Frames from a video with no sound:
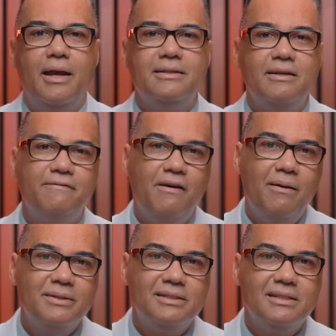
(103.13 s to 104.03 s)
As a
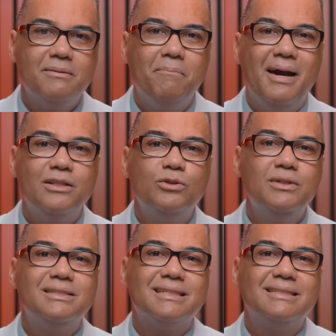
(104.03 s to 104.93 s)
pharmacist, my
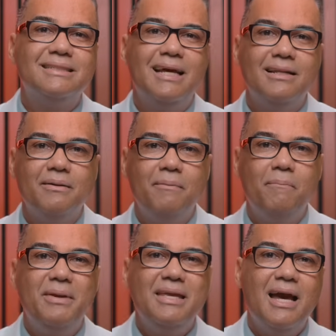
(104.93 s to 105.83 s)
duties extend
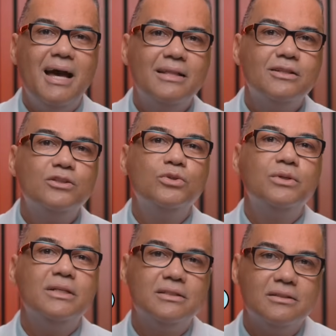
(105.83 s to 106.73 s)
beyond the
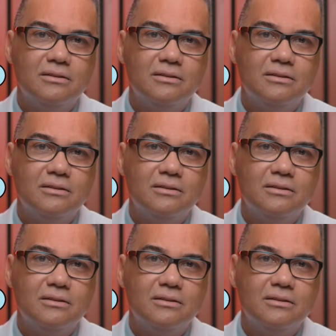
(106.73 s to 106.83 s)
duties